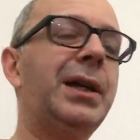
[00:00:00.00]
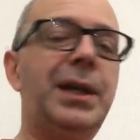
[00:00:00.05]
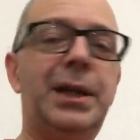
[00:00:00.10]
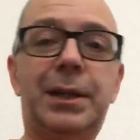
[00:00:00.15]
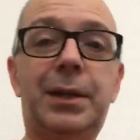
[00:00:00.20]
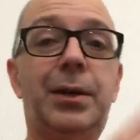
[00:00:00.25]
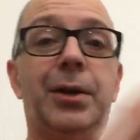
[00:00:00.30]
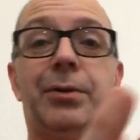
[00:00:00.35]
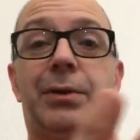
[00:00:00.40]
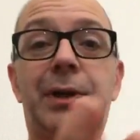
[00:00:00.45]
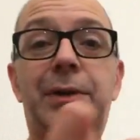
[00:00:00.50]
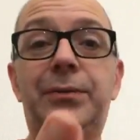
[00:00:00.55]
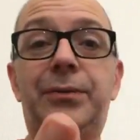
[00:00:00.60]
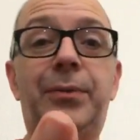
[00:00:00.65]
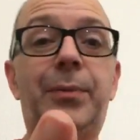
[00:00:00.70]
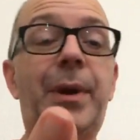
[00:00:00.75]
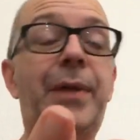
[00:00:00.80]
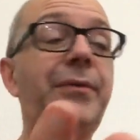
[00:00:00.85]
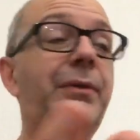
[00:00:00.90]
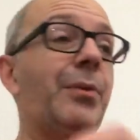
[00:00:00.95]
including
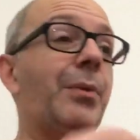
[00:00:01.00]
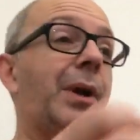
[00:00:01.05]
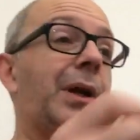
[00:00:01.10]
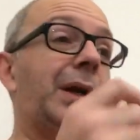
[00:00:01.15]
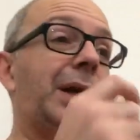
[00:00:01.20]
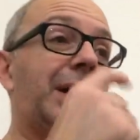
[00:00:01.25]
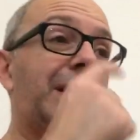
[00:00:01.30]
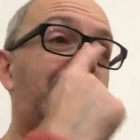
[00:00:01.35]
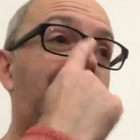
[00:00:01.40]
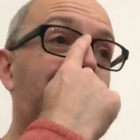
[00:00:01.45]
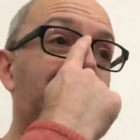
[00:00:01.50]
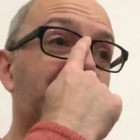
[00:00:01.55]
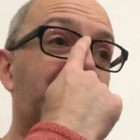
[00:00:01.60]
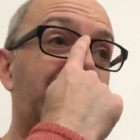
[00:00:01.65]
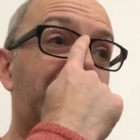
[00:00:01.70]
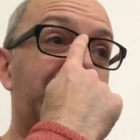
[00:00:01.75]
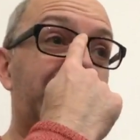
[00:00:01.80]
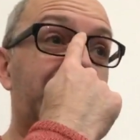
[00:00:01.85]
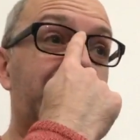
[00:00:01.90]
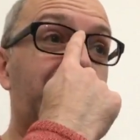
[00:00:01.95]
from everyone
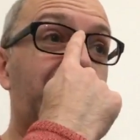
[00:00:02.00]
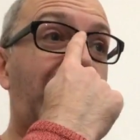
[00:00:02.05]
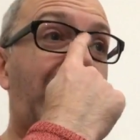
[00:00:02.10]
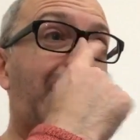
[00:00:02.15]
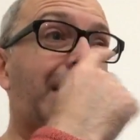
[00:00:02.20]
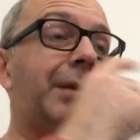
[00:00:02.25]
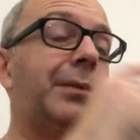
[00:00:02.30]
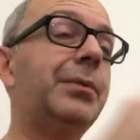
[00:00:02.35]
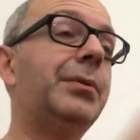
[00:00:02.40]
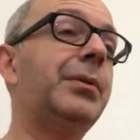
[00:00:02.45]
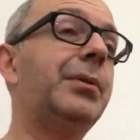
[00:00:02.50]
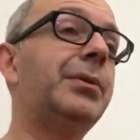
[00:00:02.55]
actually in the chat,